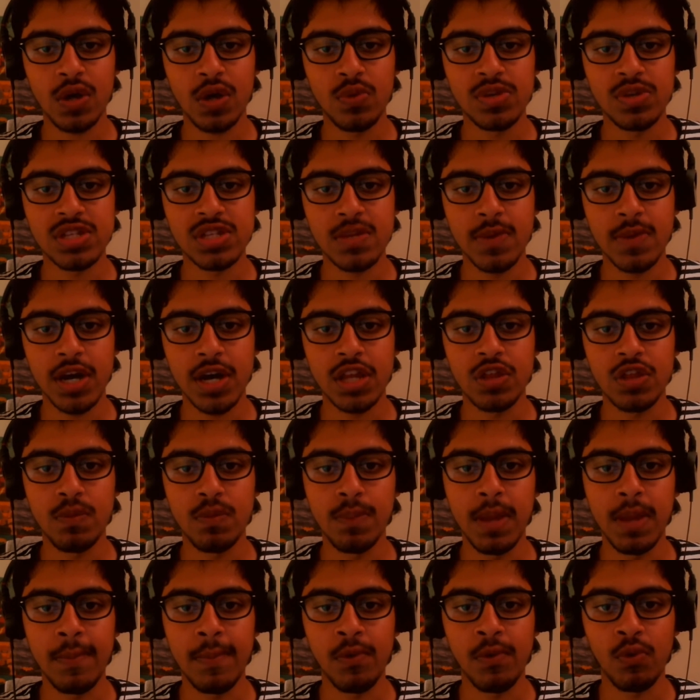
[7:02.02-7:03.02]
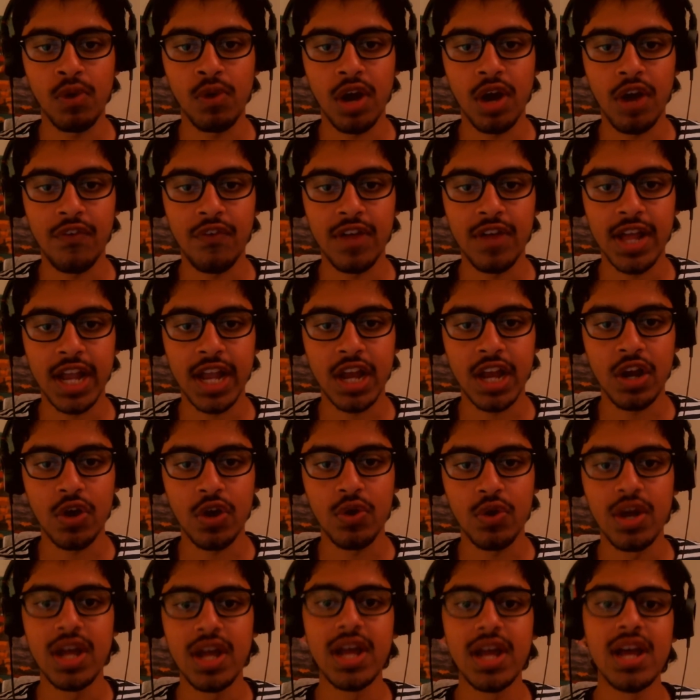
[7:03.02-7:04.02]
with some other people, whatever, you
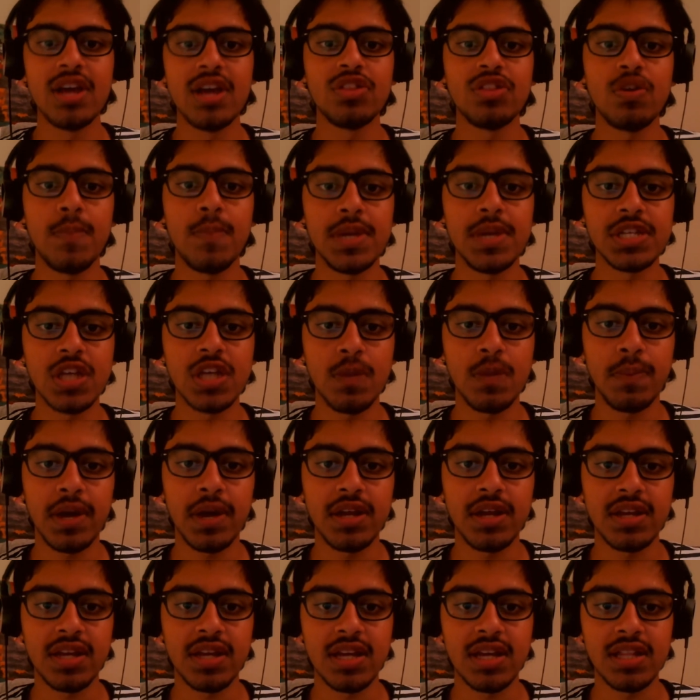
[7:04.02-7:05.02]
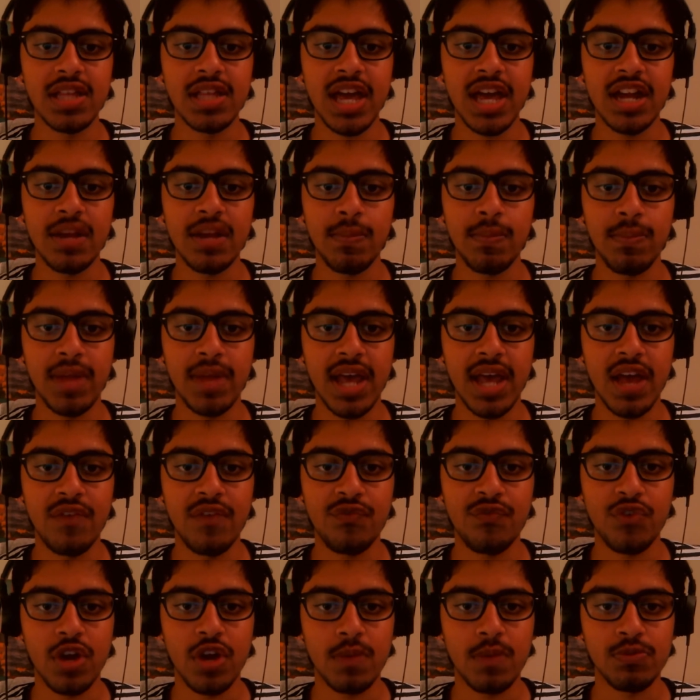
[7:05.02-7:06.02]
know, they're basically planning to kill. They had a plan
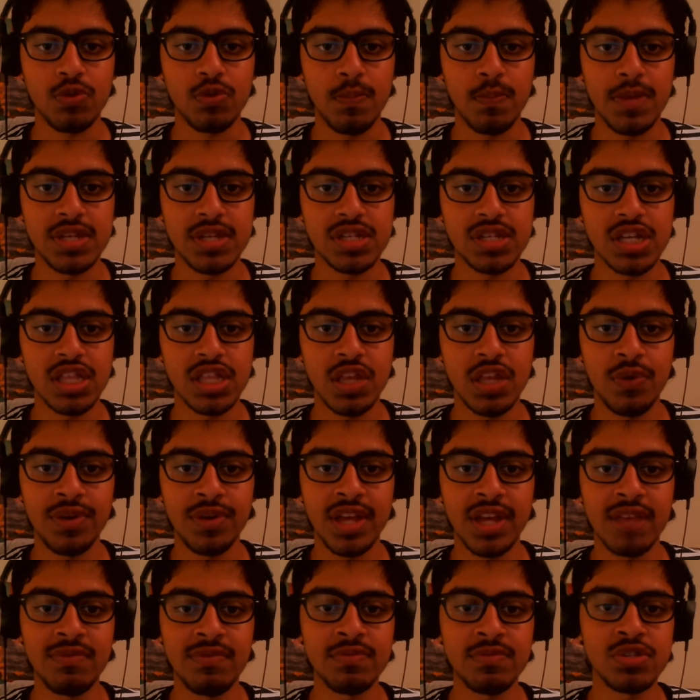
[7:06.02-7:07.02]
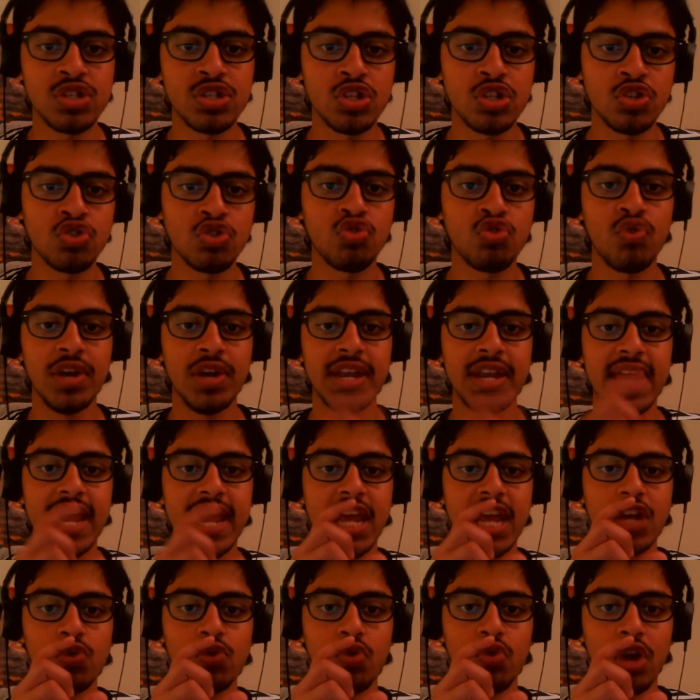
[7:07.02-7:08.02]
for him. So basically they would give him this
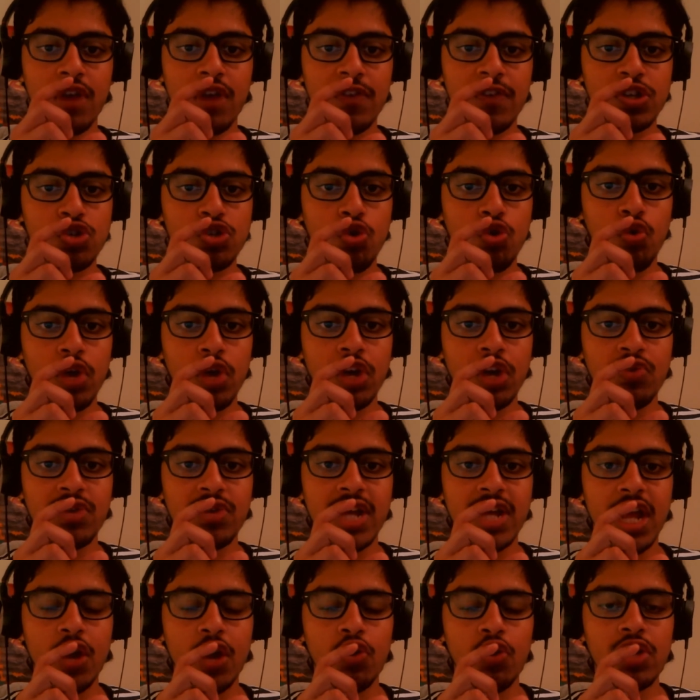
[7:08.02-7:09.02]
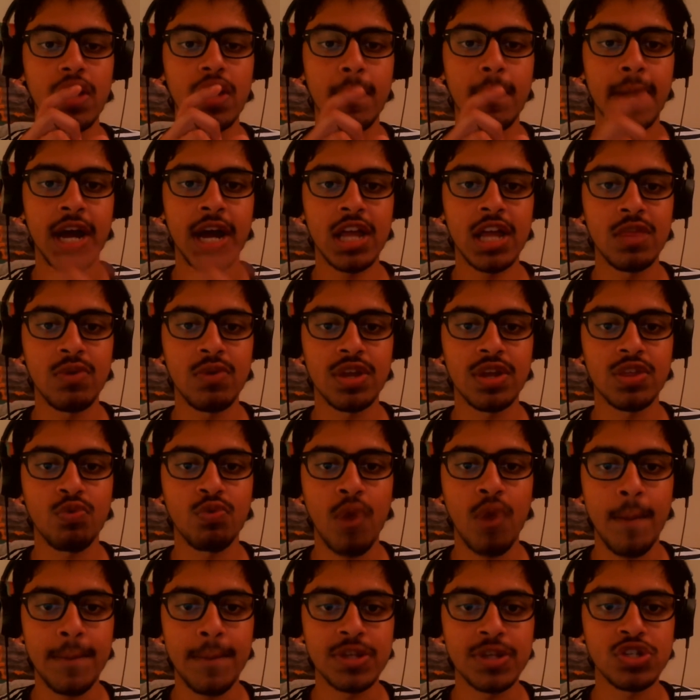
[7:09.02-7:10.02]
grenade, whatever, toy grenade. Oh yeah, by the way, the
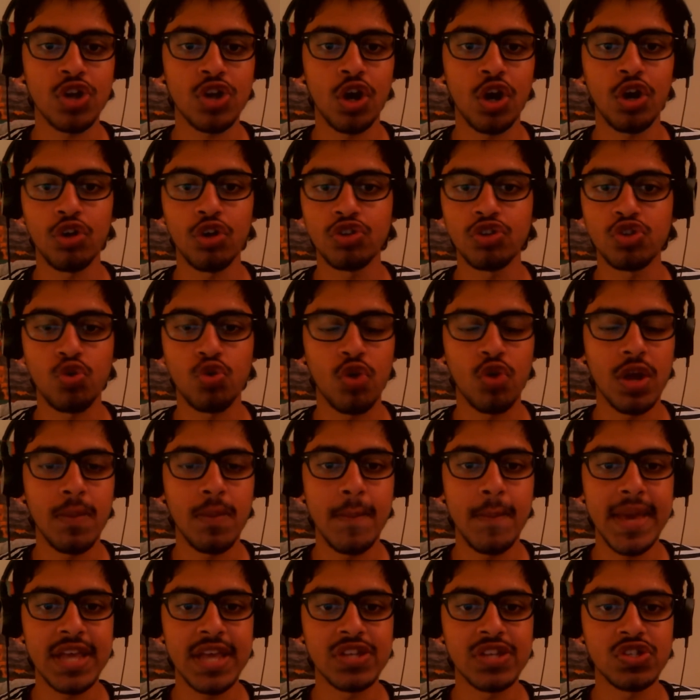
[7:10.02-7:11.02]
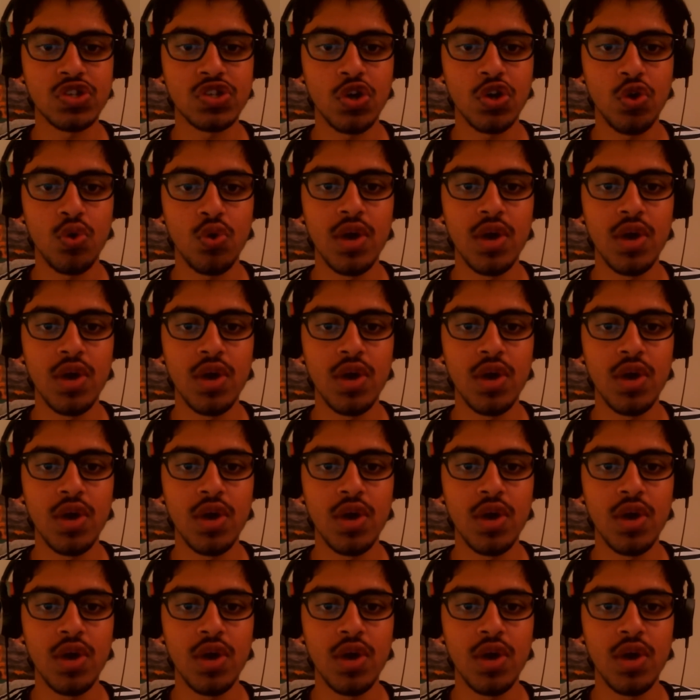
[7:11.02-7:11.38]
weapons are all toy based, so